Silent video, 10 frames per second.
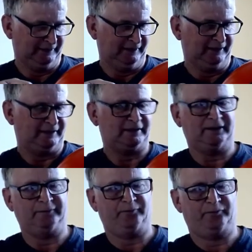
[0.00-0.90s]
So
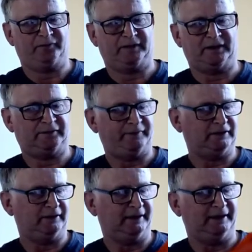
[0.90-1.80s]
that just fits
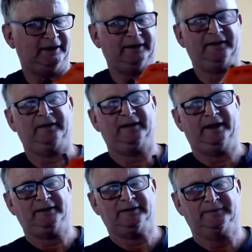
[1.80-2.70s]
on there like that,